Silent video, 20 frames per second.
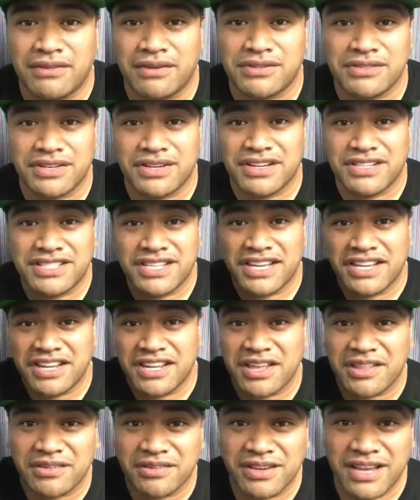I was going to say the
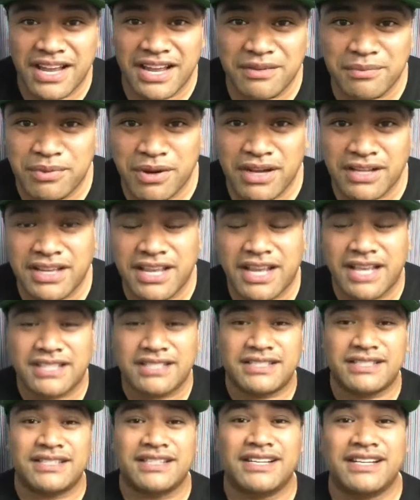other live
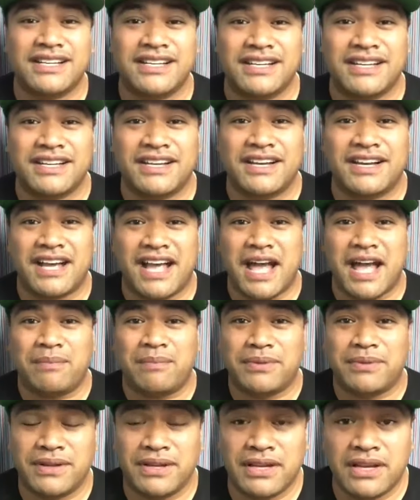broadcast app.